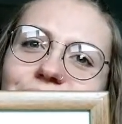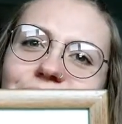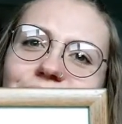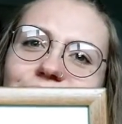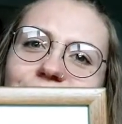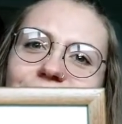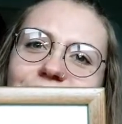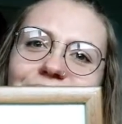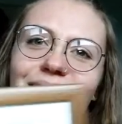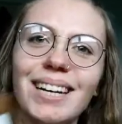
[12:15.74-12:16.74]
it looks
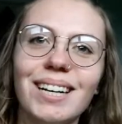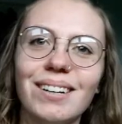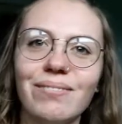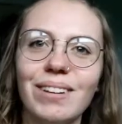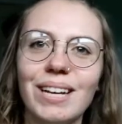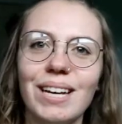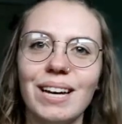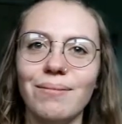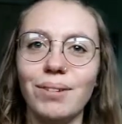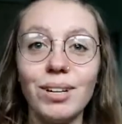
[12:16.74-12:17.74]
like. I'm
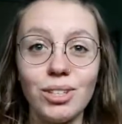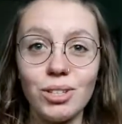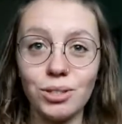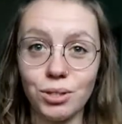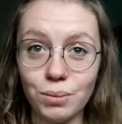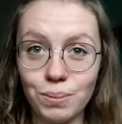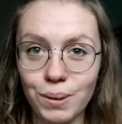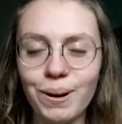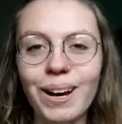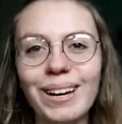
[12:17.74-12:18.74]
not super